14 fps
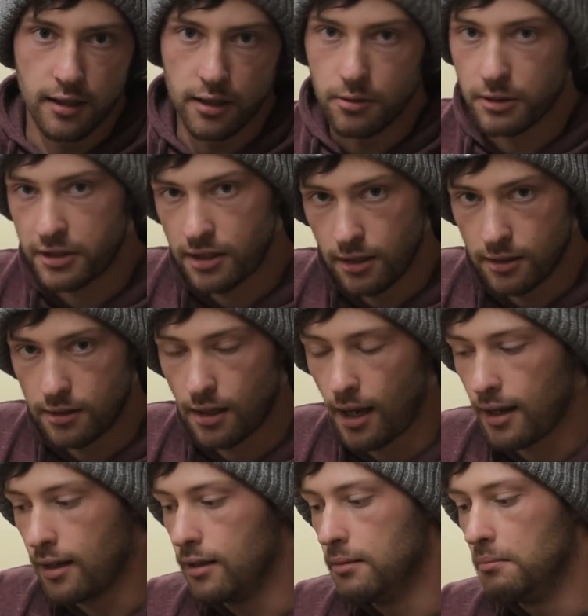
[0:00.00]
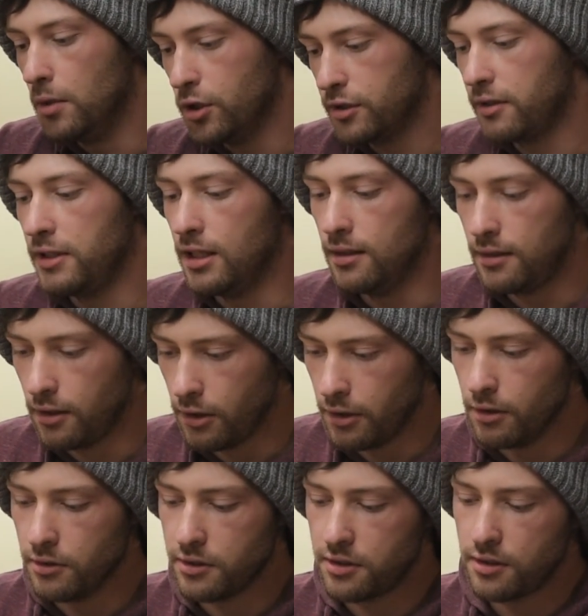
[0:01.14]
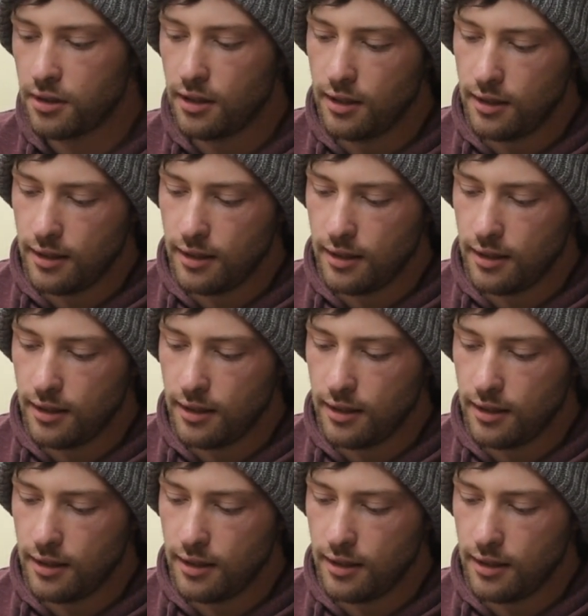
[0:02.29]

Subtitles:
you will see in a second, most of the internals